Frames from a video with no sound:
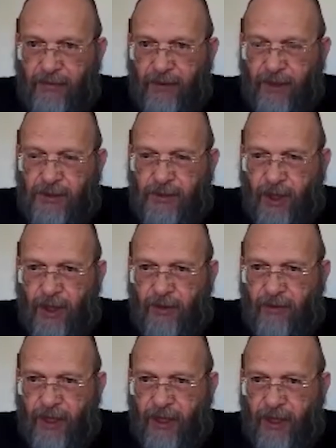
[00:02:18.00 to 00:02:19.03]
or small
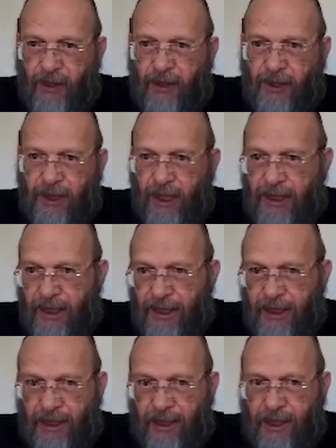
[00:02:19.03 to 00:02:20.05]
value delta
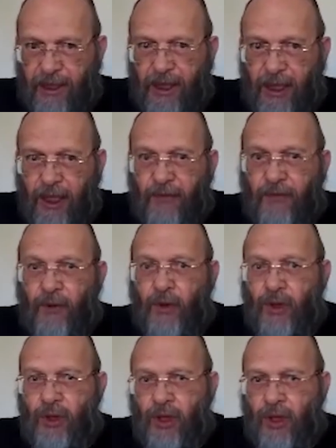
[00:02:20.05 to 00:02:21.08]
t, if you
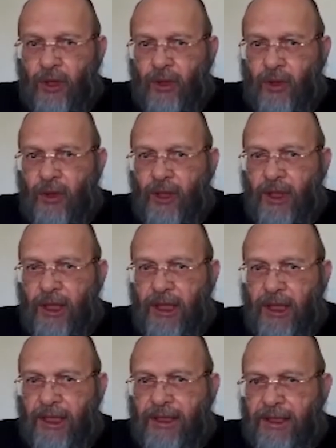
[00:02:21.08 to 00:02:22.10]
know
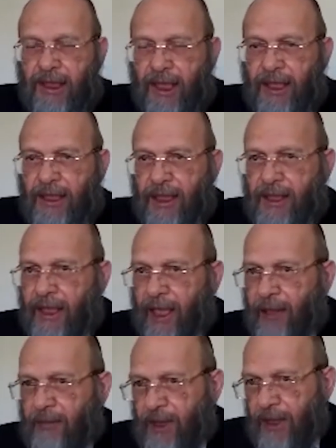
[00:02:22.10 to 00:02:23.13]
its state at
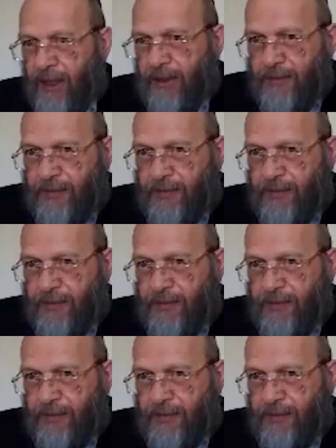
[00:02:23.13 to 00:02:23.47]
time t.